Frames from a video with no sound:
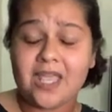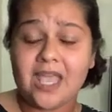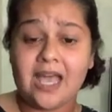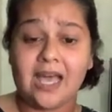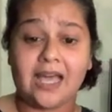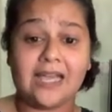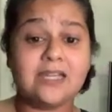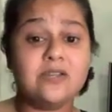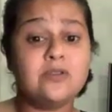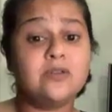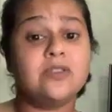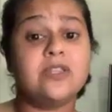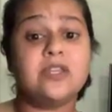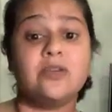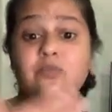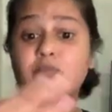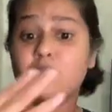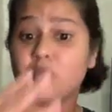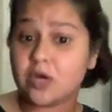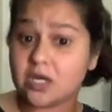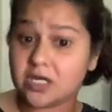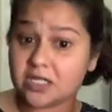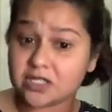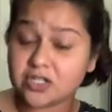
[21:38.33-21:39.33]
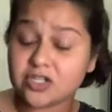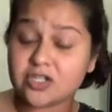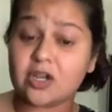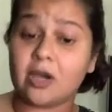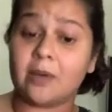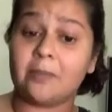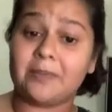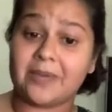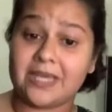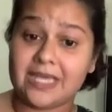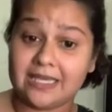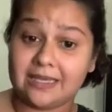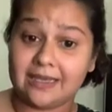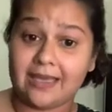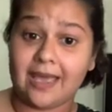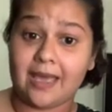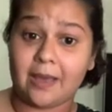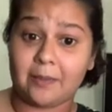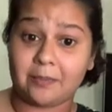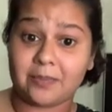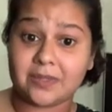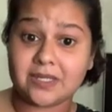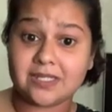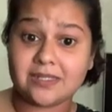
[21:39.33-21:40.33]
I know that workshopping
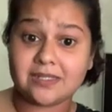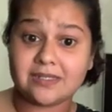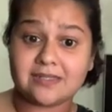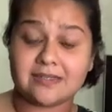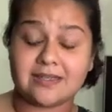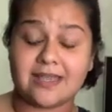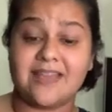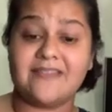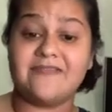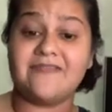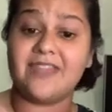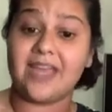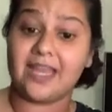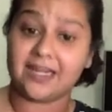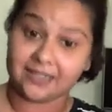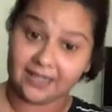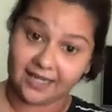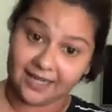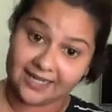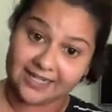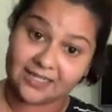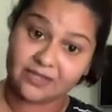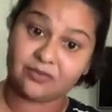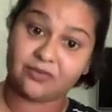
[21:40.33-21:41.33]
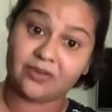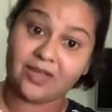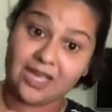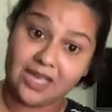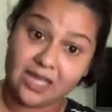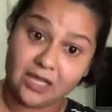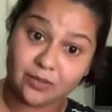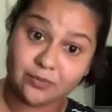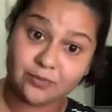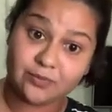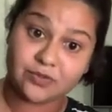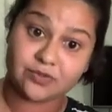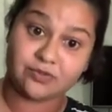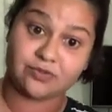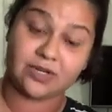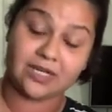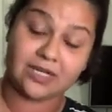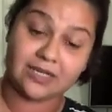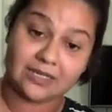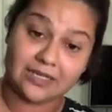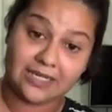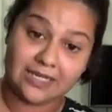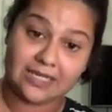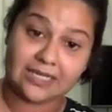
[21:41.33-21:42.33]
happens, and that kind of helps
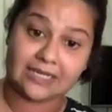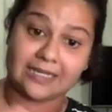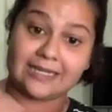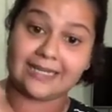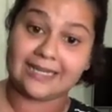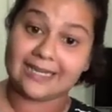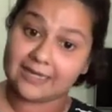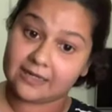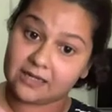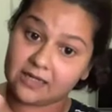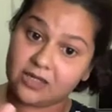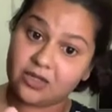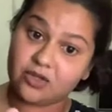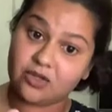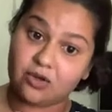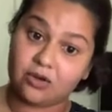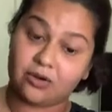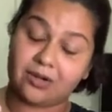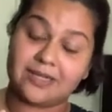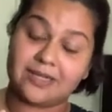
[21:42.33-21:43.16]
really in getting